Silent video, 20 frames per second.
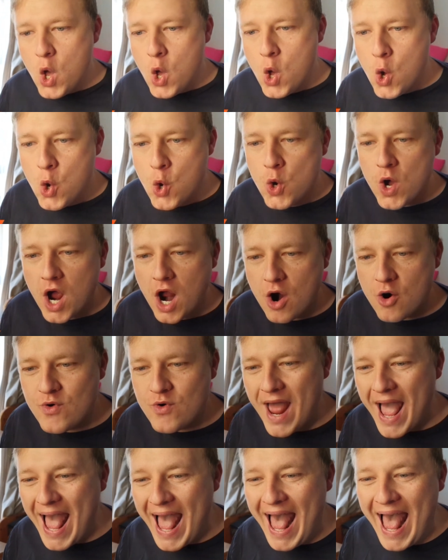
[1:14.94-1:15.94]

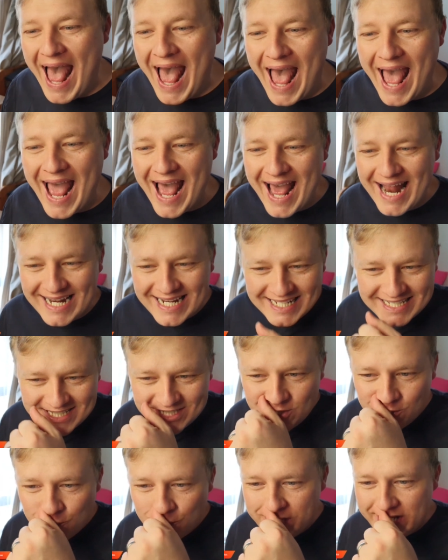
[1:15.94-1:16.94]
Alright, let's
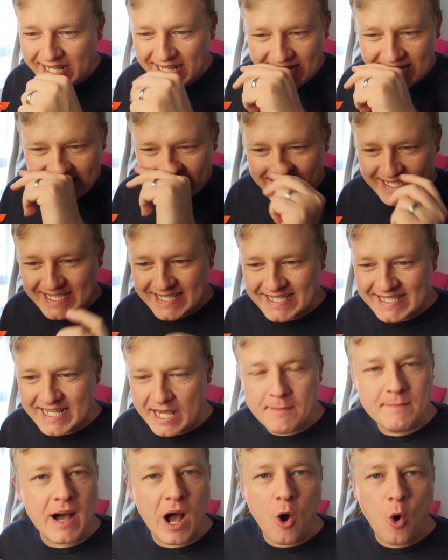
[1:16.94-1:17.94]
do this.
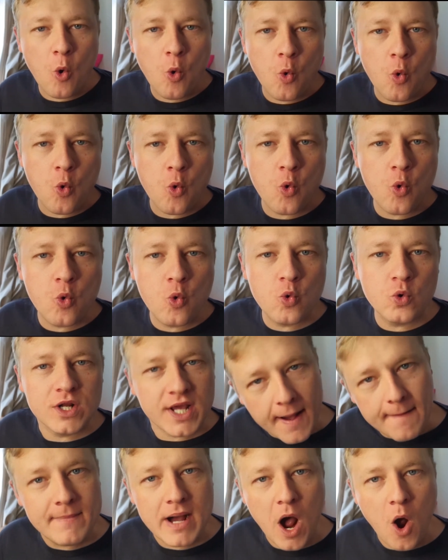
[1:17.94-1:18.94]
Come on,
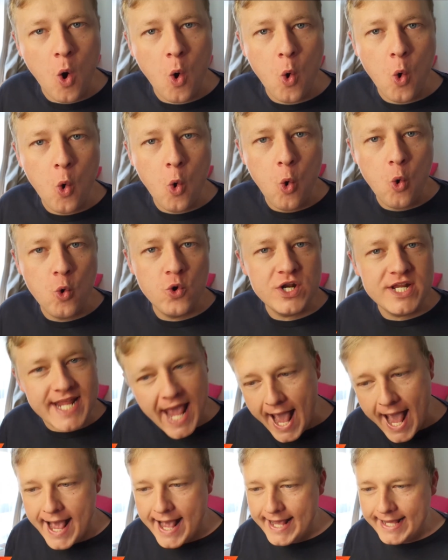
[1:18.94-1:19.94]

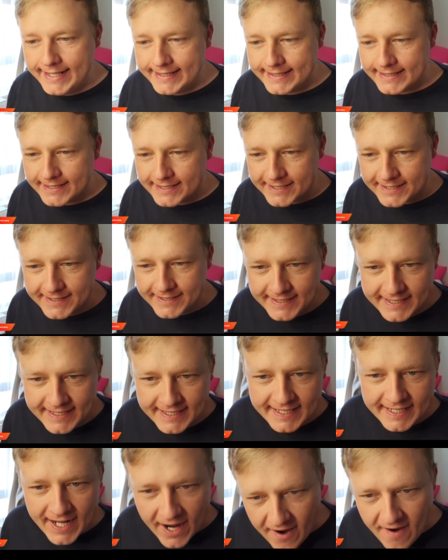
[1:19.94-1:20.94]
yeah.
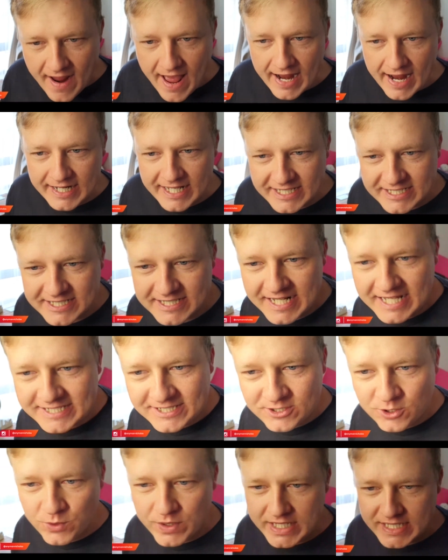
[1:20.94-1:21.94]
Alright, let's
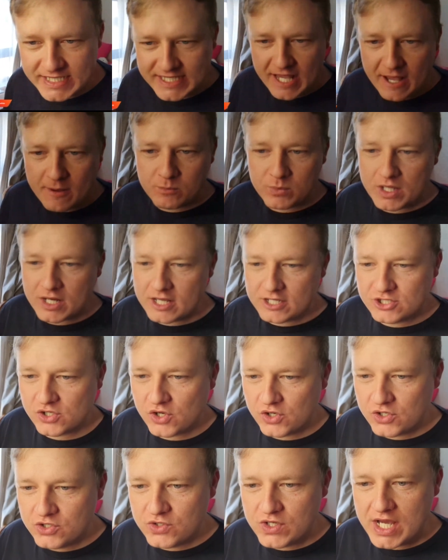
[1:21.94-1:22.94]
do this. I'm gonna show
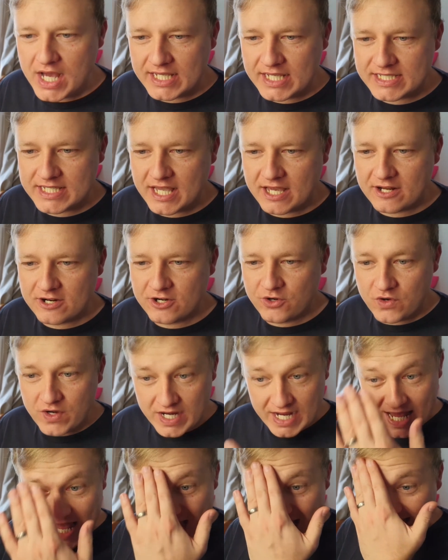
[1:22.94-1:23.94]
you guys how to
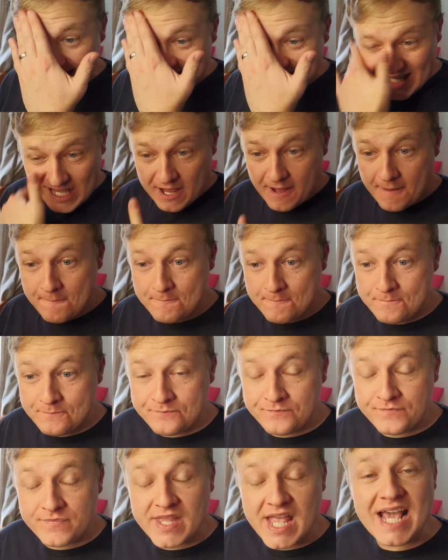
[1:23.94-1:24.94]
create
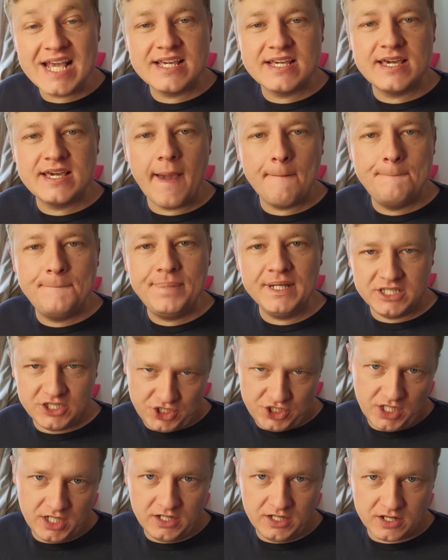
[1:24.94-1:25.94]
a
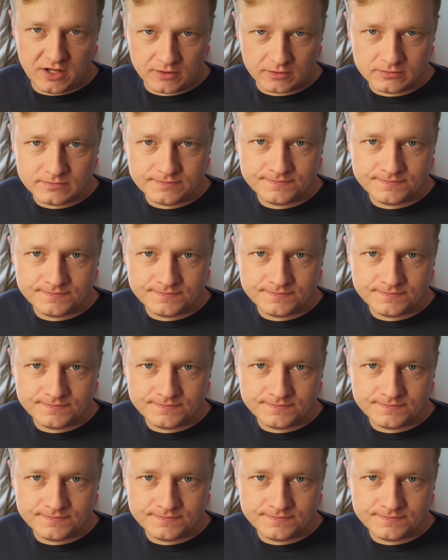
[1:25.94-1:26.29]
cappuccino